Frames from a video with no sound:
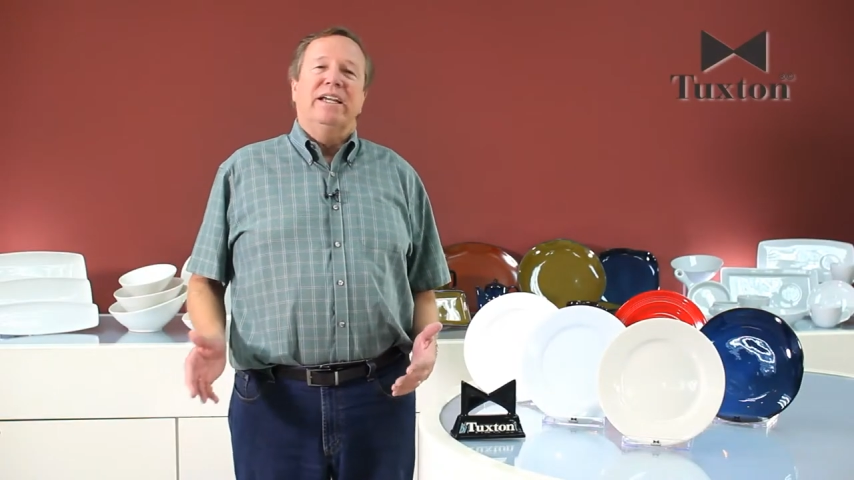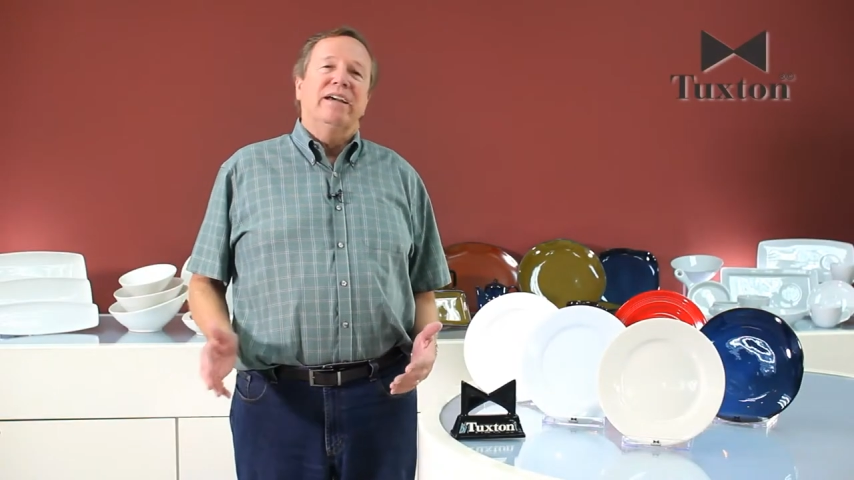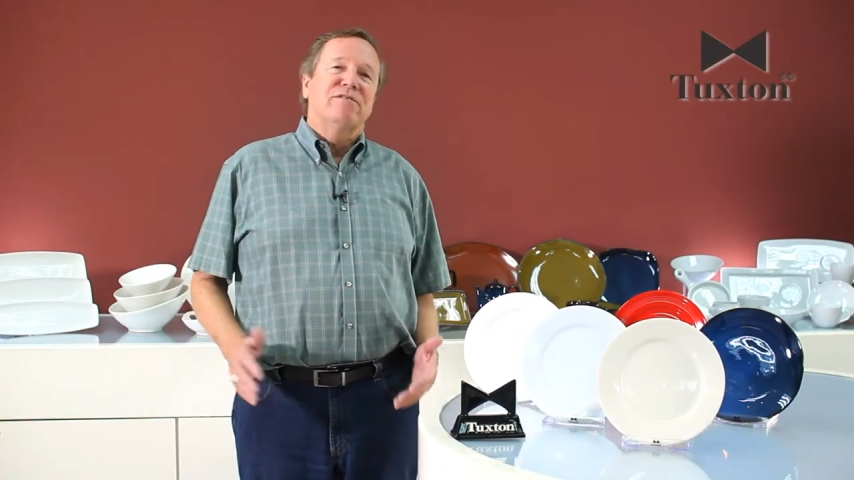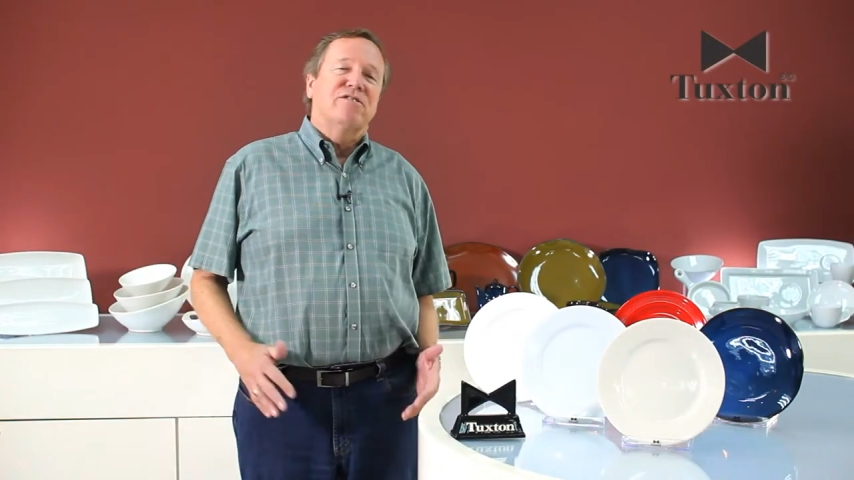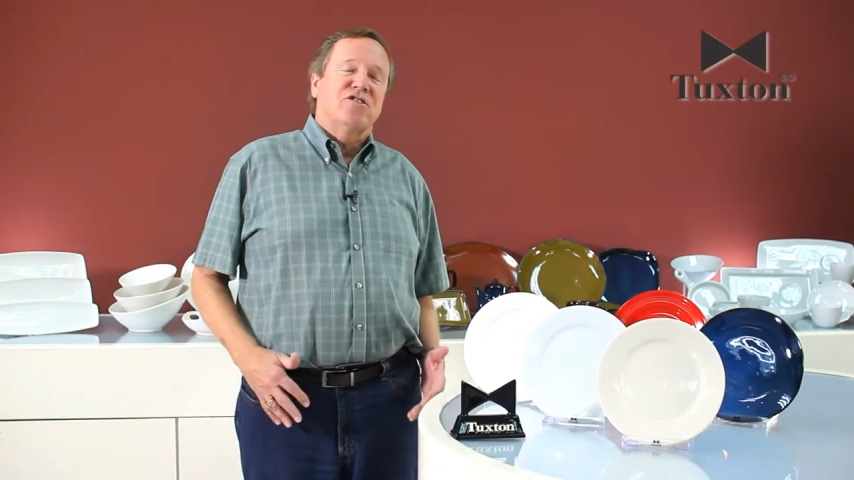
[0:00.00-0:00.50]

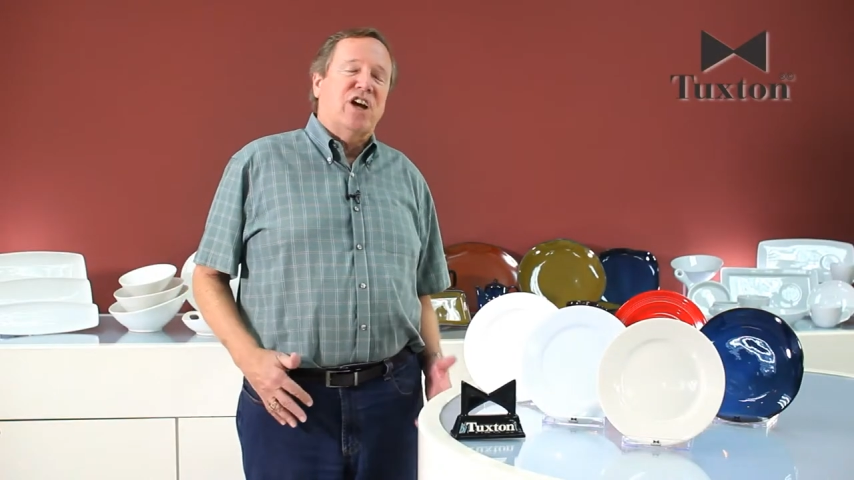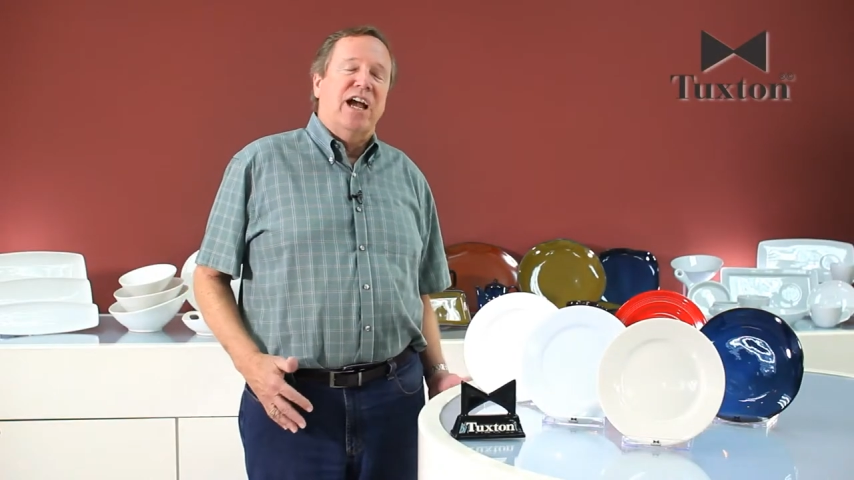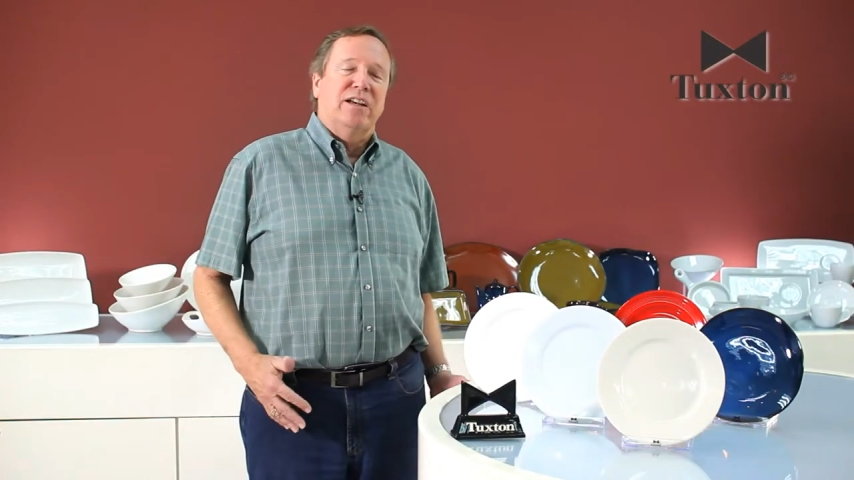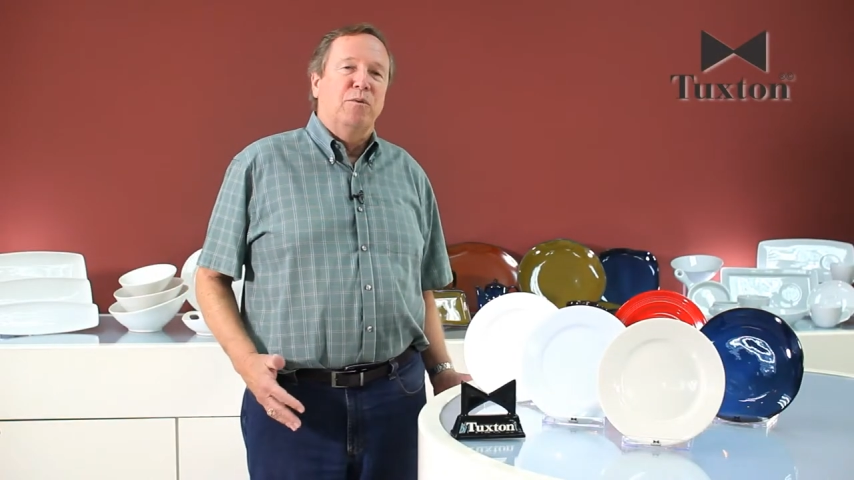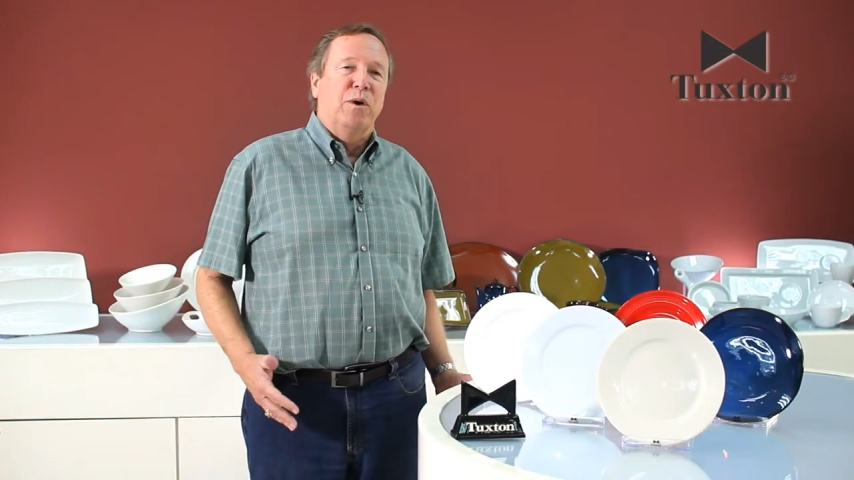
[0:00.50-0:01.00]
gives
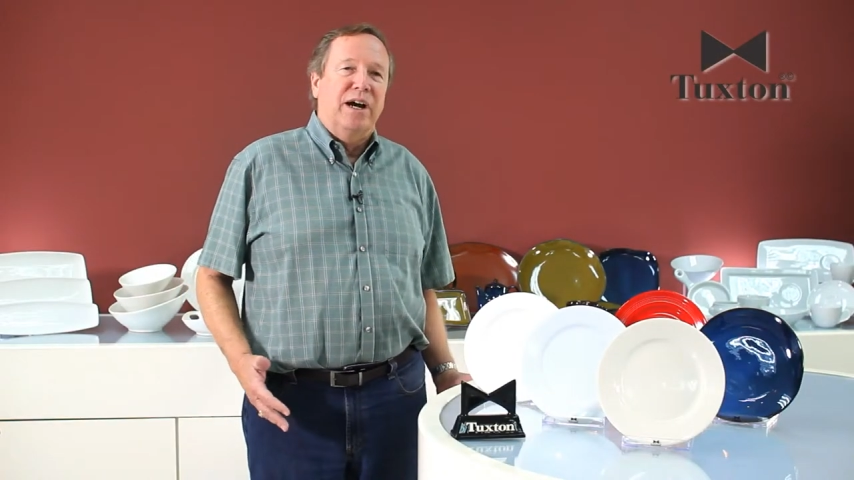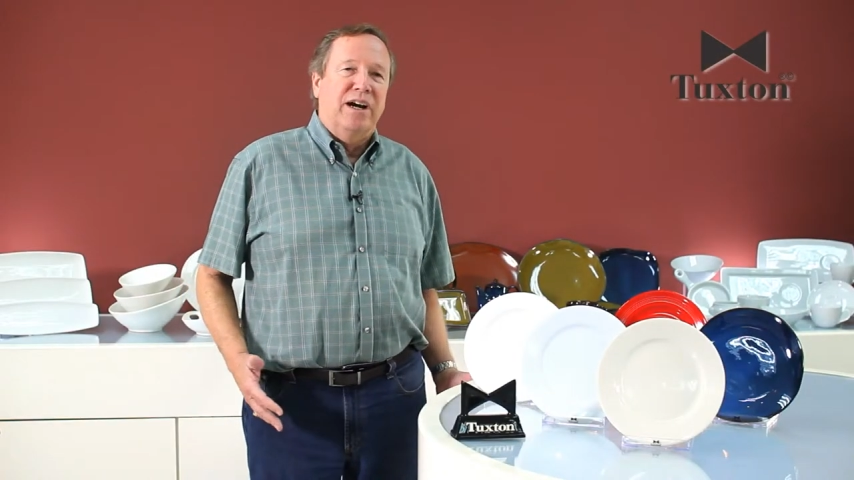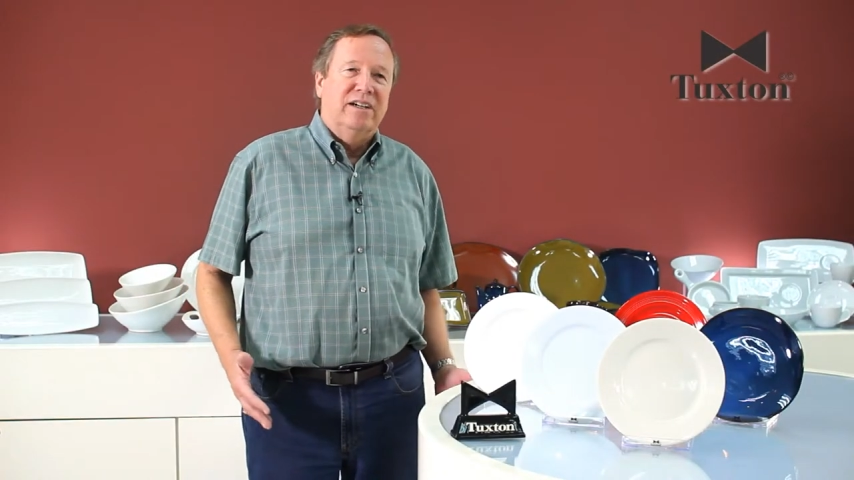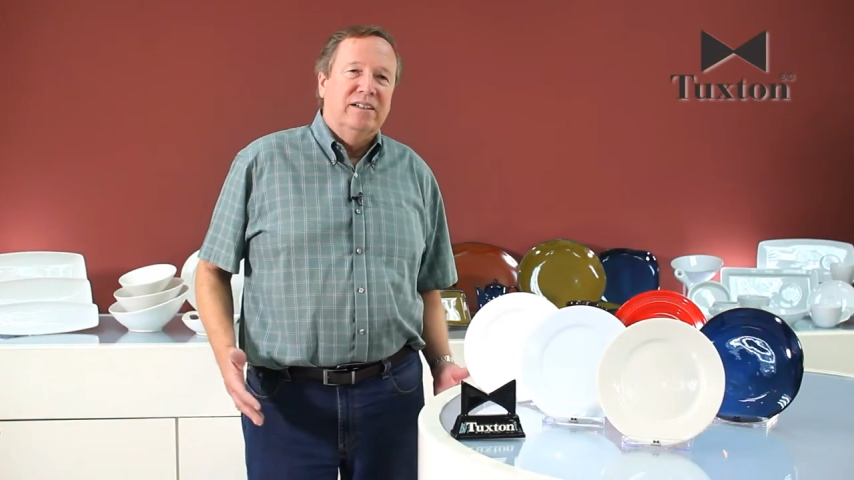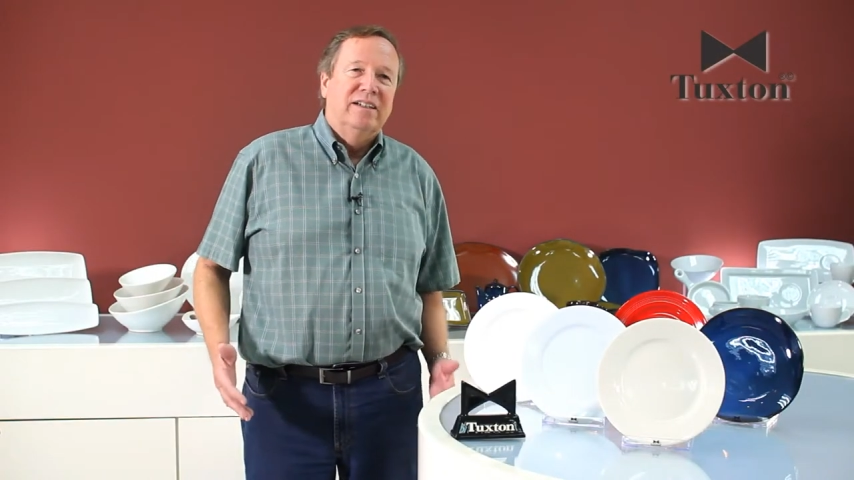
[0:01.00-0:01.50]

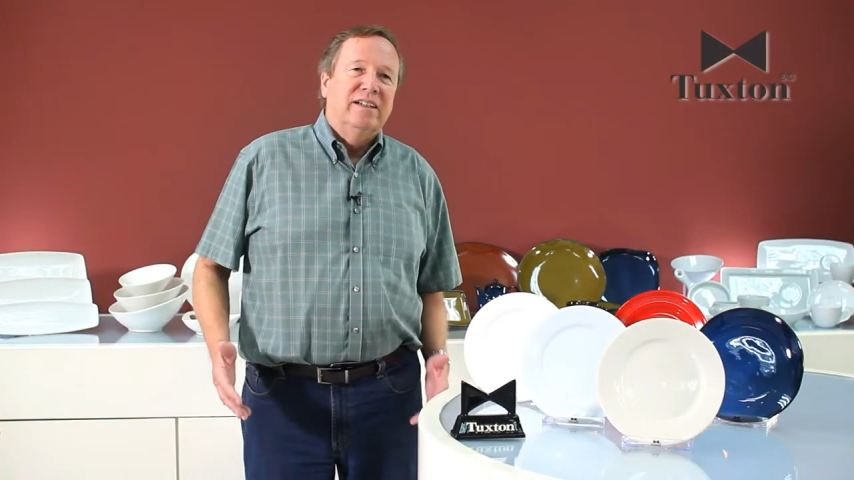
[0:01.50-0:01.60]
Chinaware